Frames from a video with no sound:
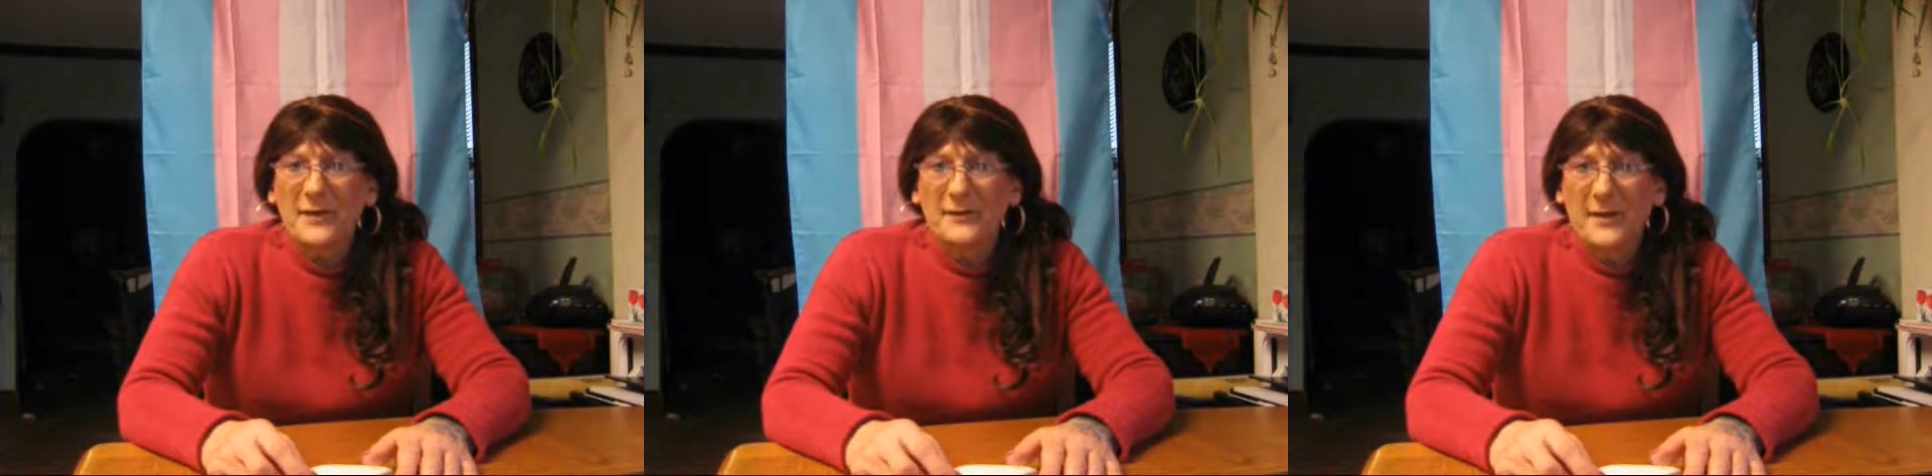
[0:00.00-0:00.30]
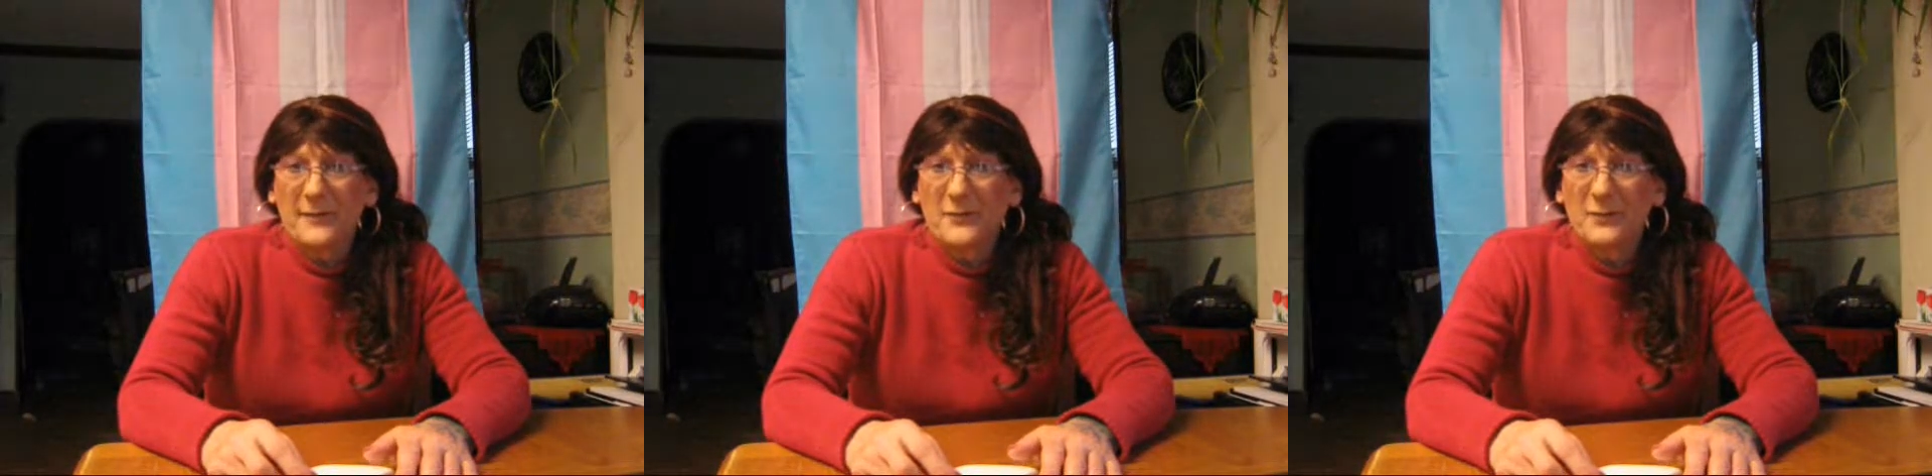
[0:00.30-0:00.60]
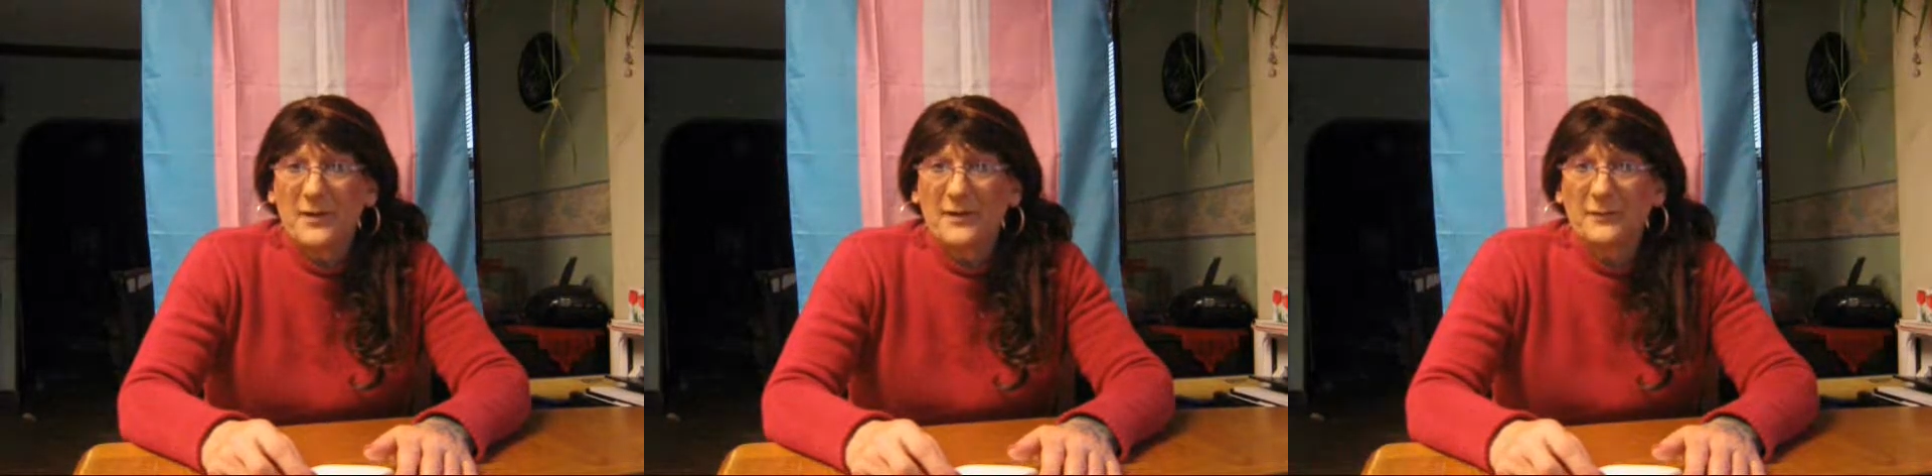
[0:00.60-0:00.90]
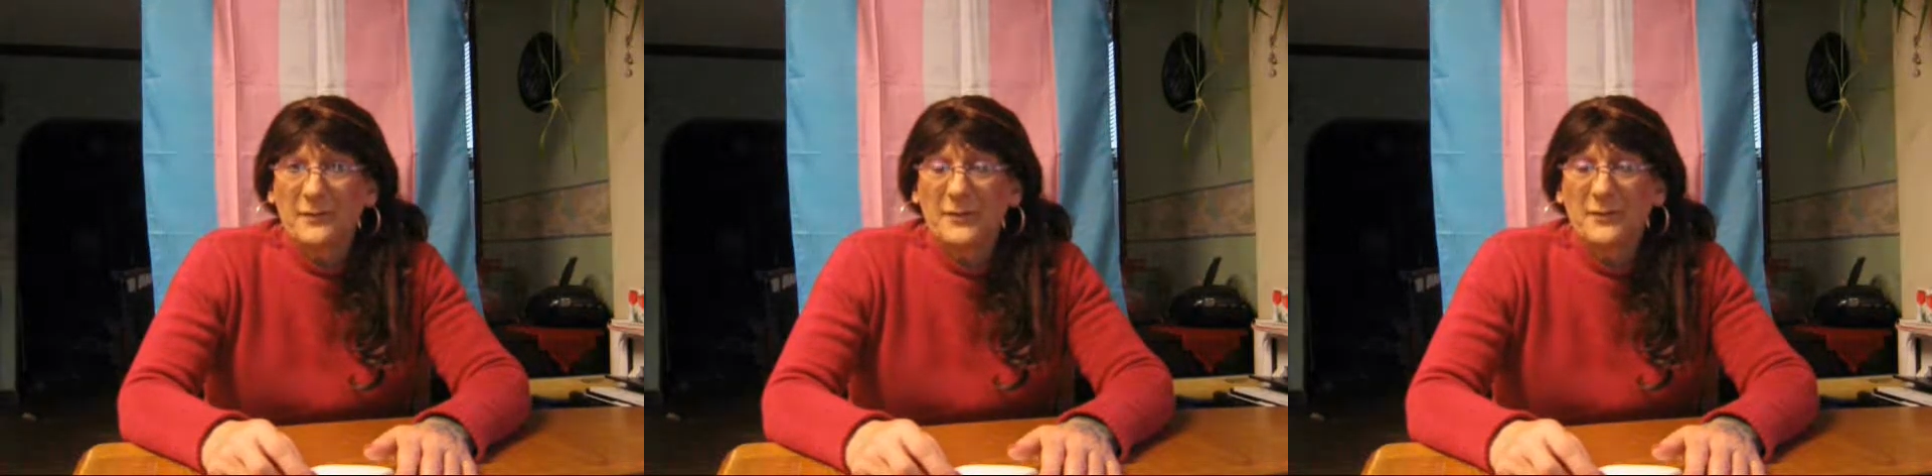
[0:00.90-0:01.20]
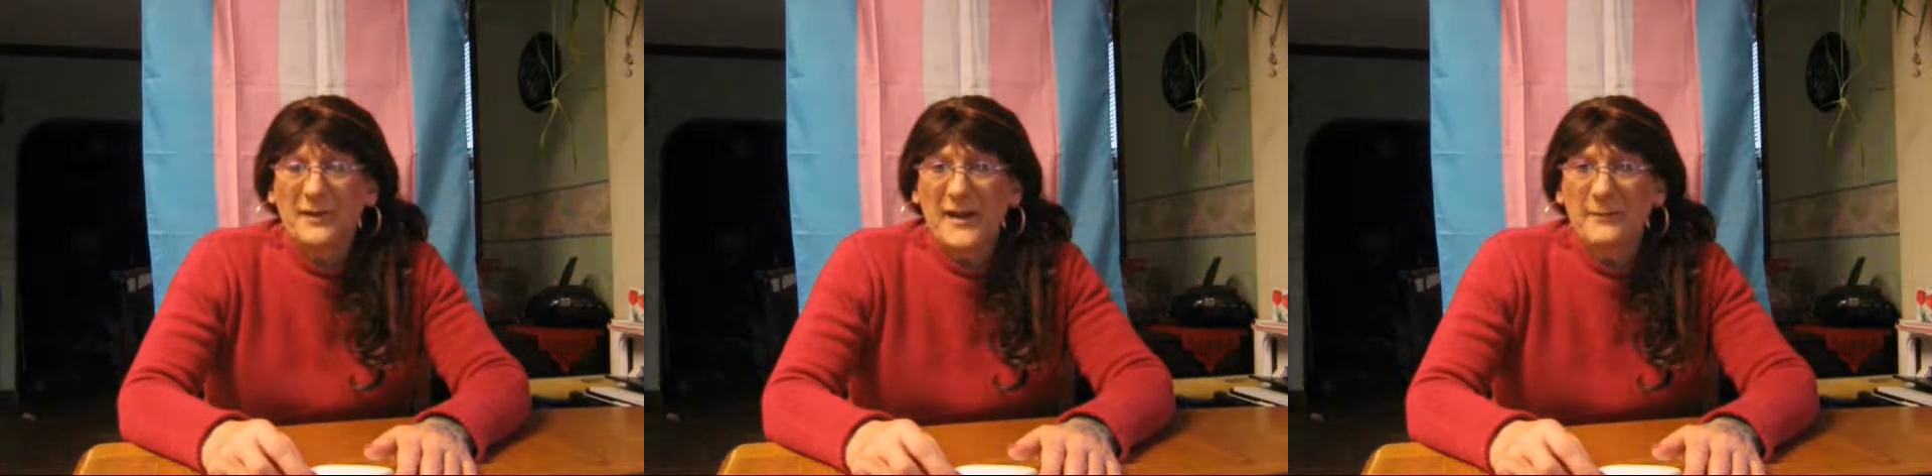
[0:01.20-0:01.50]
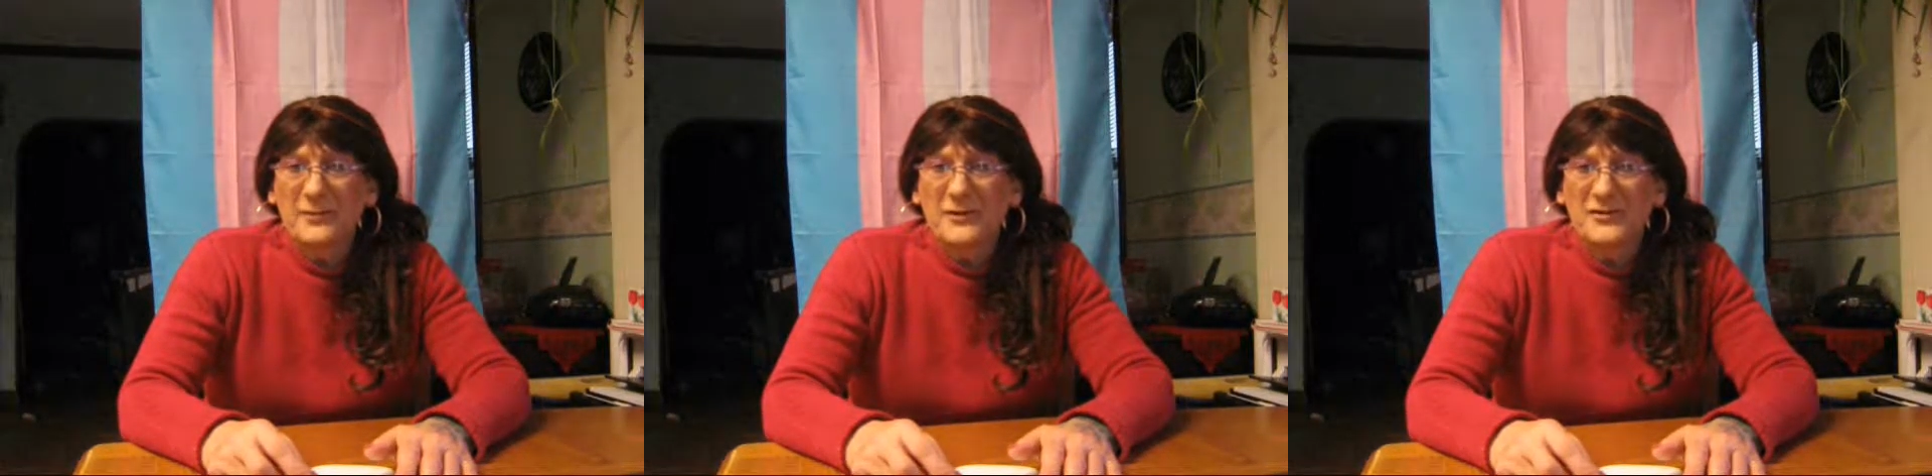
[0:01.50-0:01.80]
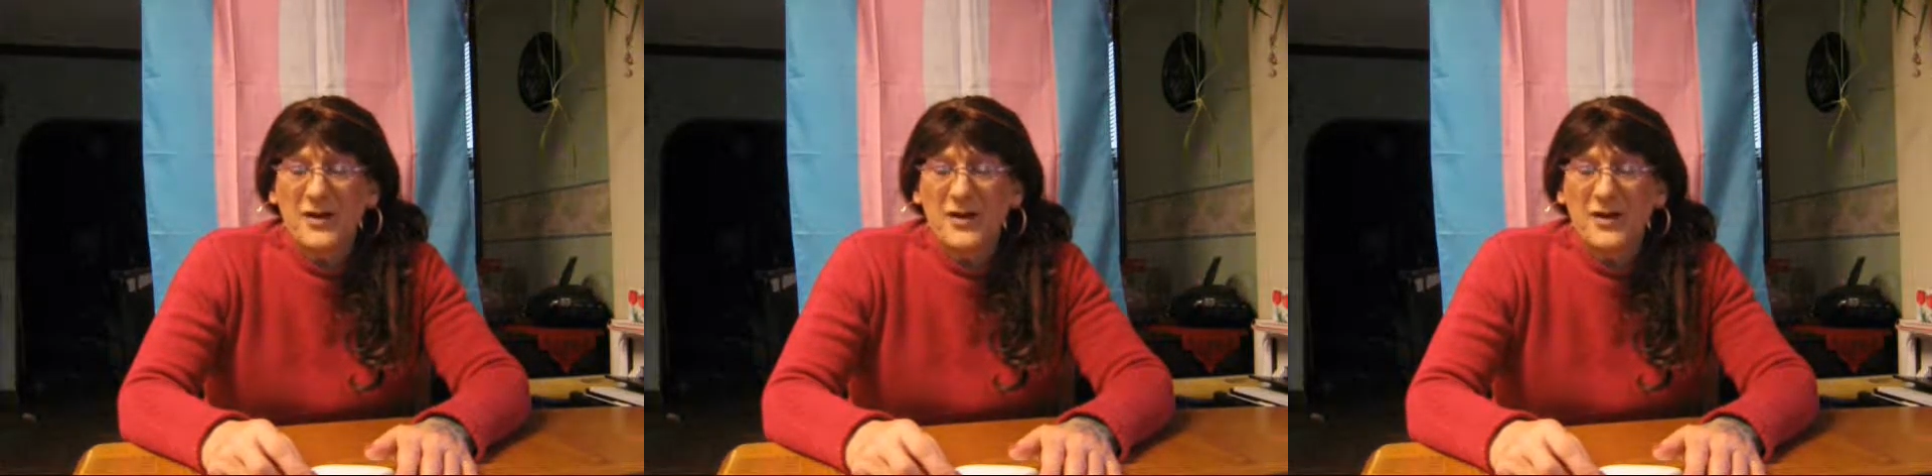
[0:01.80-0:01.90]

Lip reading: and they're doing a damn good